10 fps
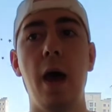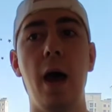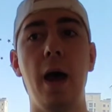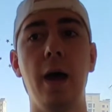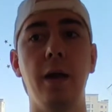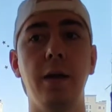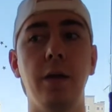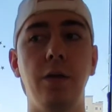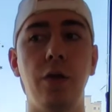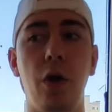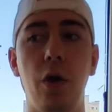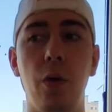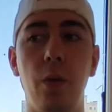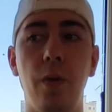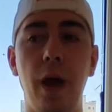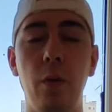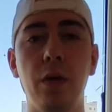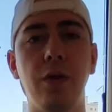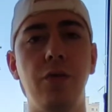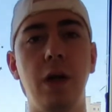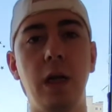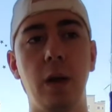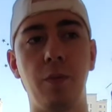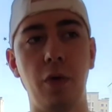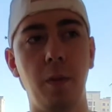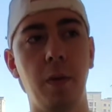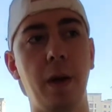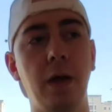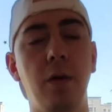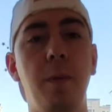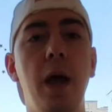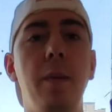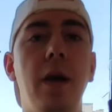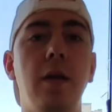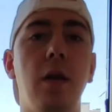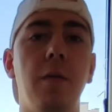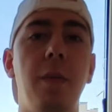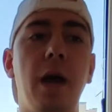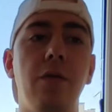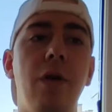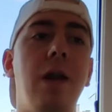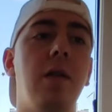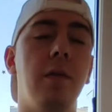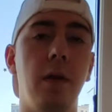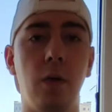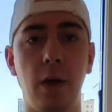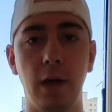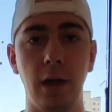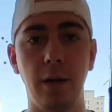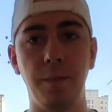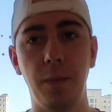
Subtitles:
And so that wasn't really a problem. I could pay myself back relatively quickly.